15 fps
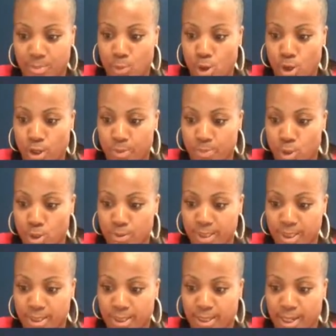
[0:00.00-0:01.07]
Mark
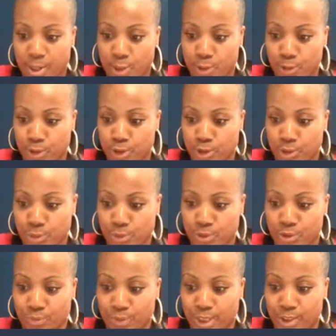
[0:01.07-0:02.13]
Murray said, I heard
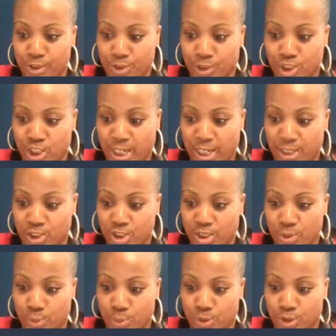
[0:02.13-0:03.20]
insurance rates are
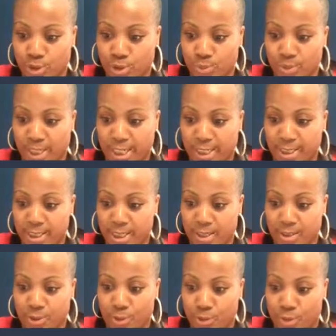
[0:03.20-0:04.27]
changing on June
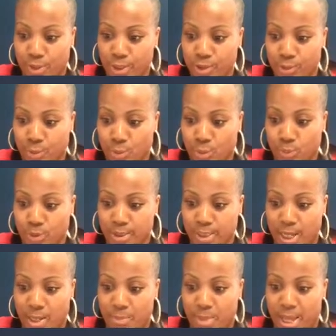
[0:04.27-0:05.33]
19th. Your credit score will
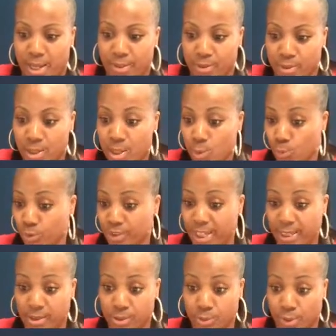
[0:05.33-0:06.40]
not matter. Well,
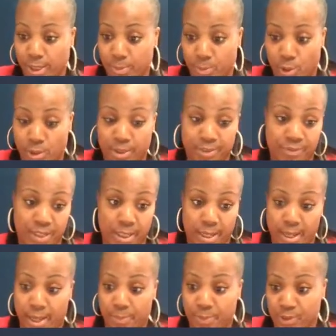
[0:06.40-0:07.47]
that's great, Mark, if that
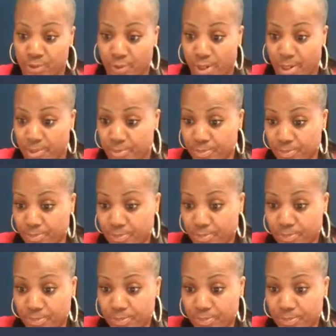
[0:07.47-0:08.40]
happens, right?